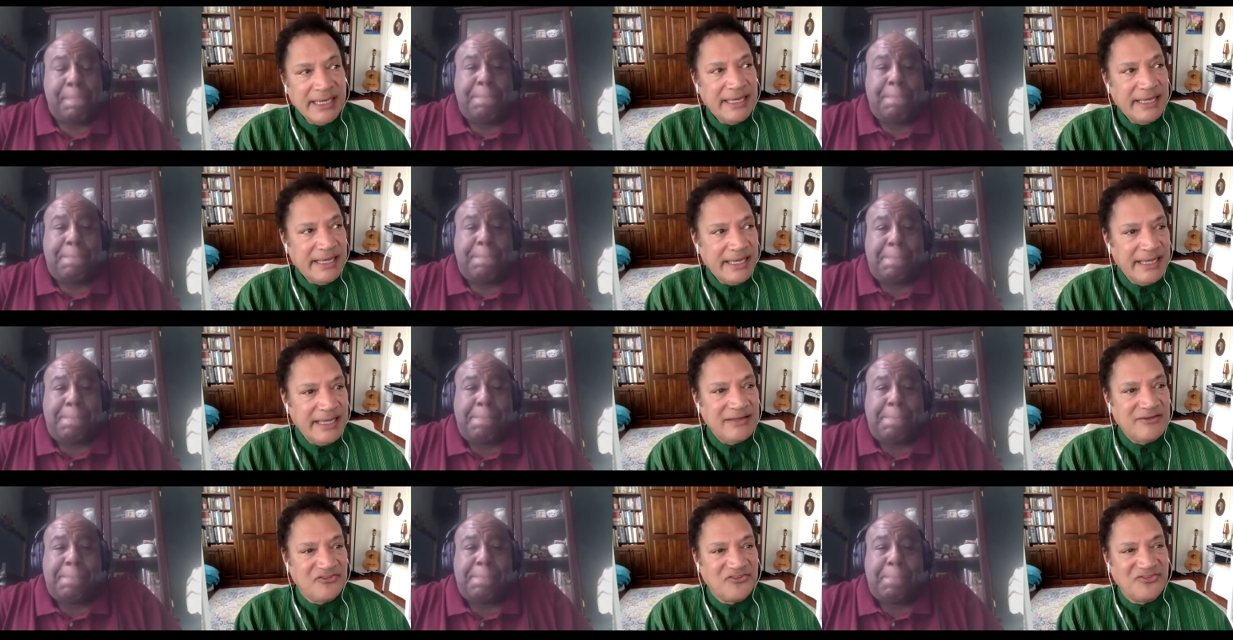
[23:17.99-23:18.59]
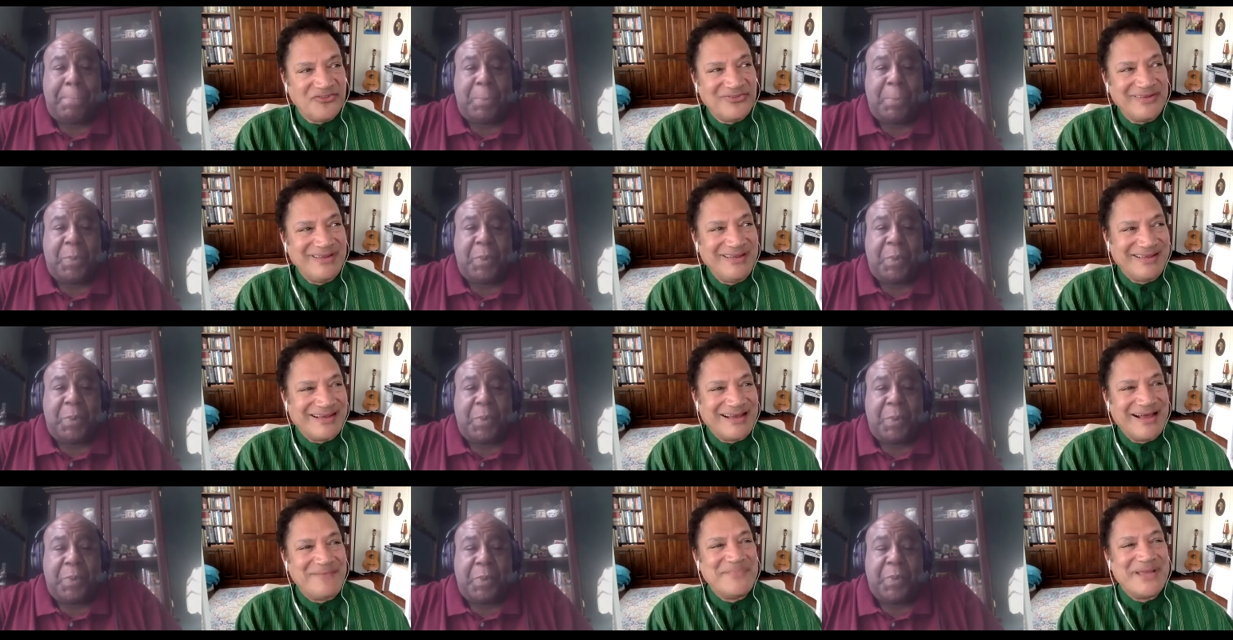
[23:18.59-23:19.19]
Speaker 1: it's
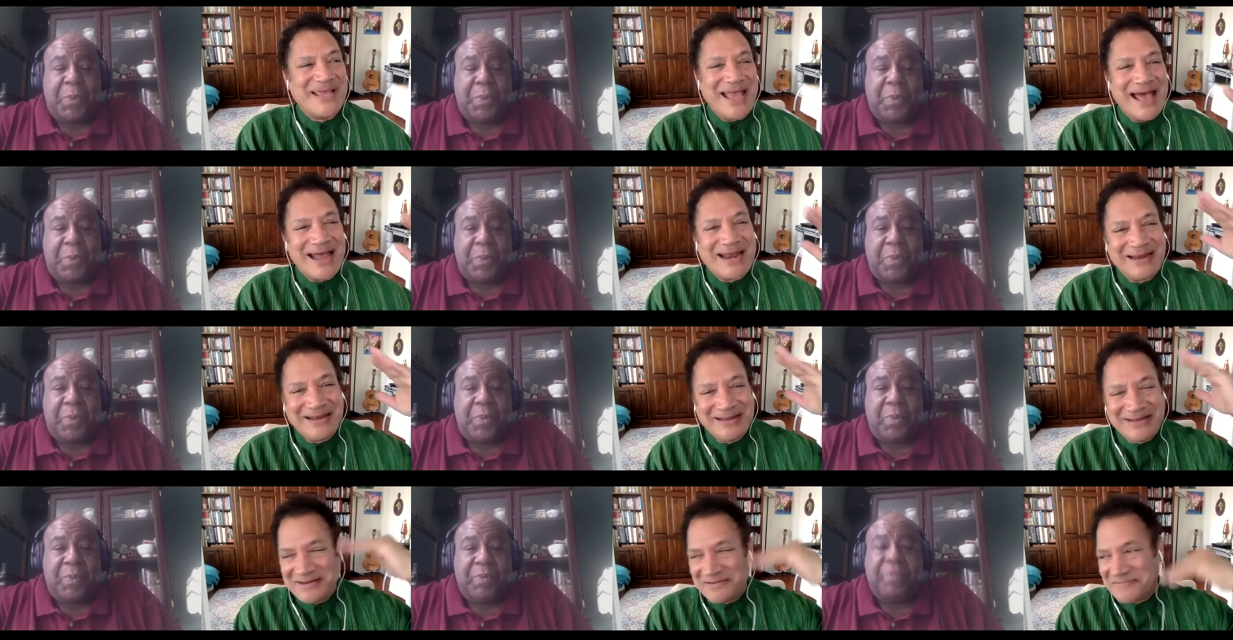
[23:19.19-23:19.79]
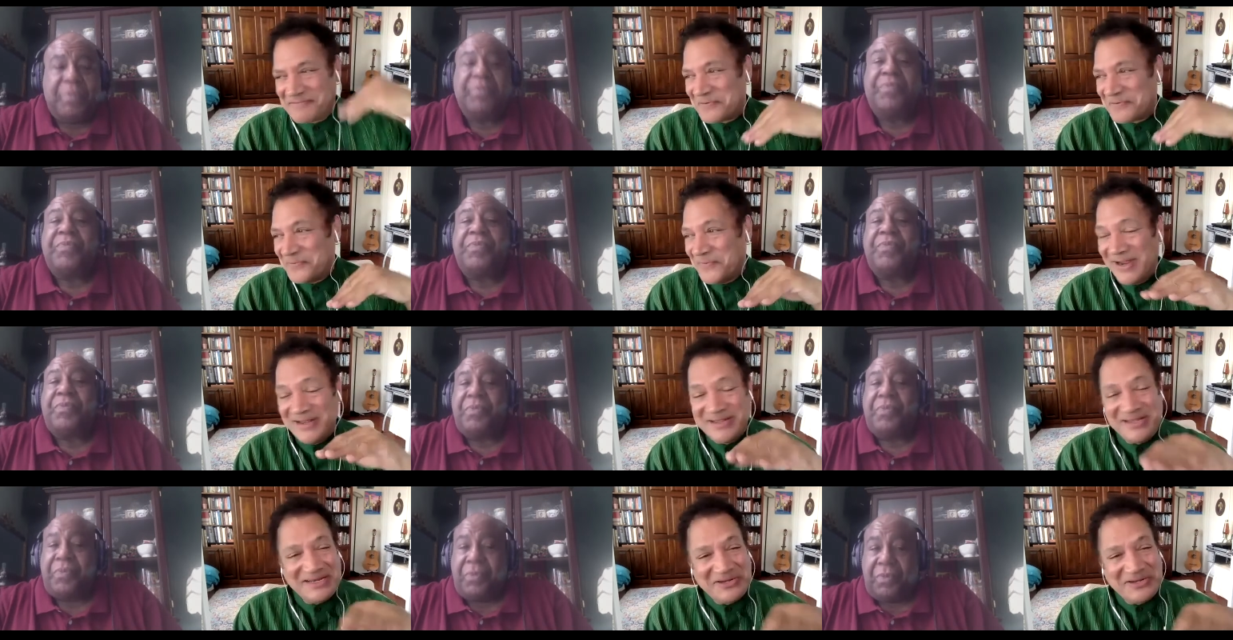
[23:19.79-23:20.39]
coming at it a different way
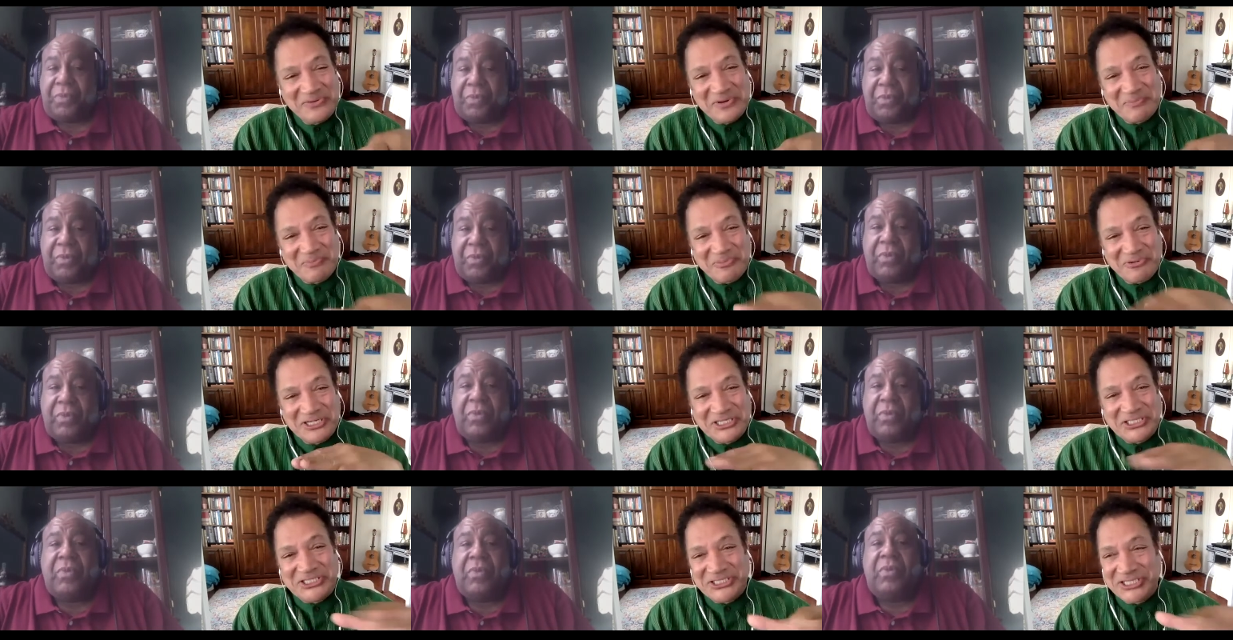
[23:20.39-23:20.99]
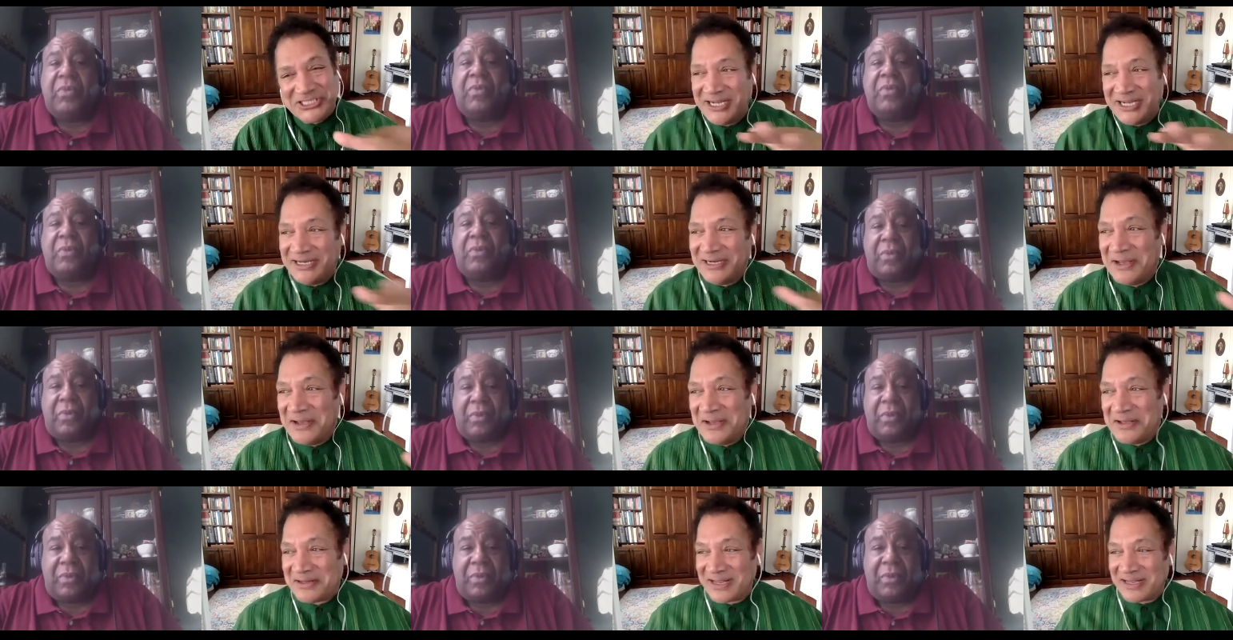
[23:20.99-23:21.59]
that you'd appreciate,
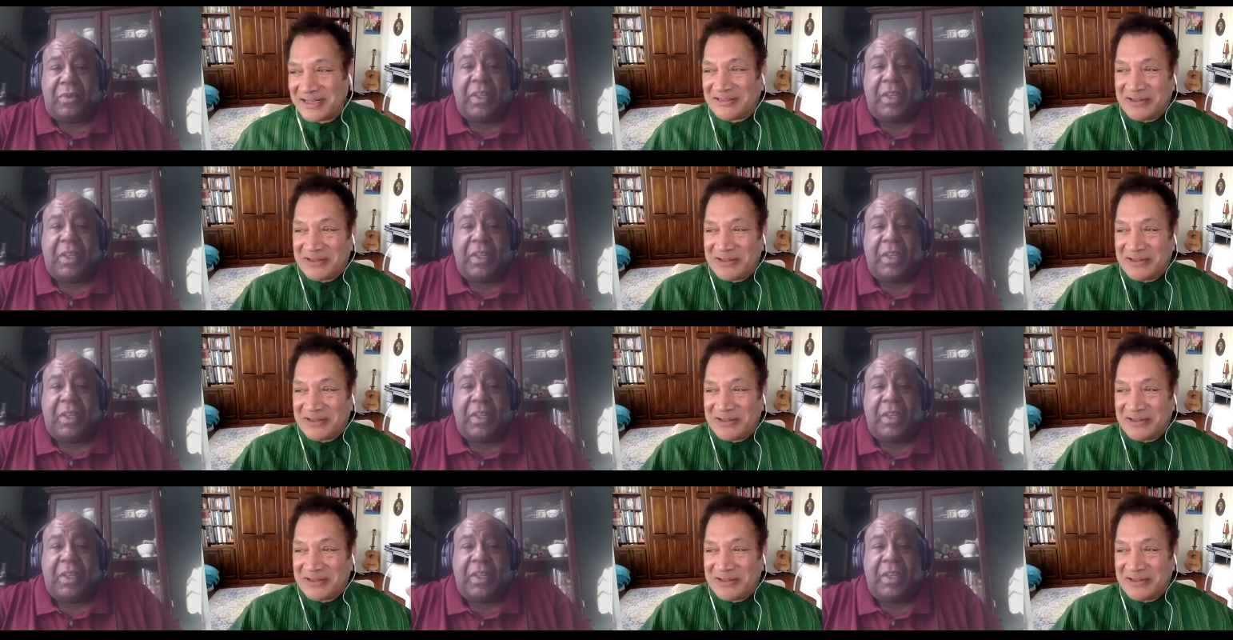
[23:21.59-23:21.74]
like yeah.